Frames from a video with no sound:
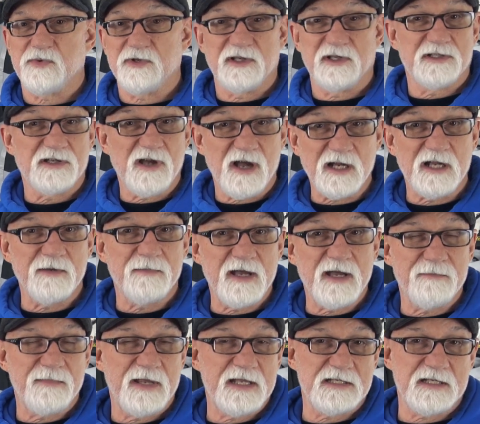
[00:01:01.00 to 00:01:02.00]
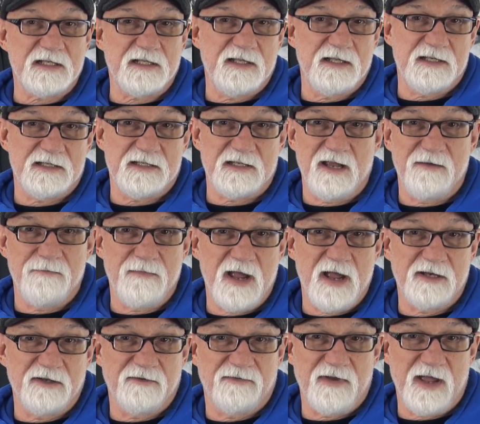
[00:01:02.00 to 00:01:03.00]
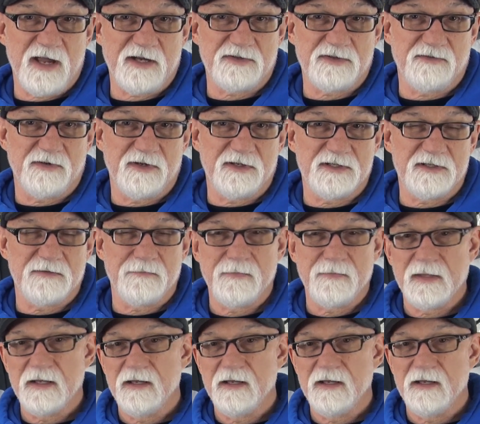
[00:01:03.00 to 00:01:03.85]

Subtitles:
We're going to talk about basically the same manufacturers.